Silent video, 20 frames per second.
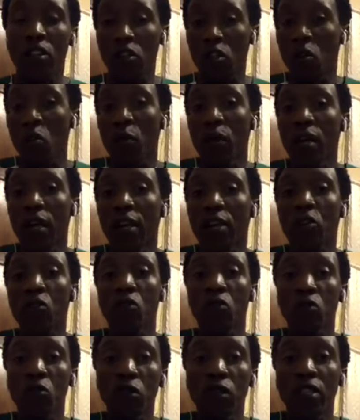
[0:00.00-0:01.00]
Yes. So we had to
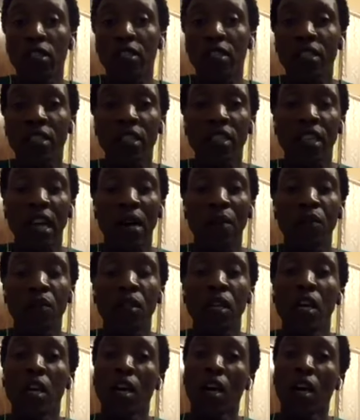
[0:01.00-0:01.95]
do the scissor jumps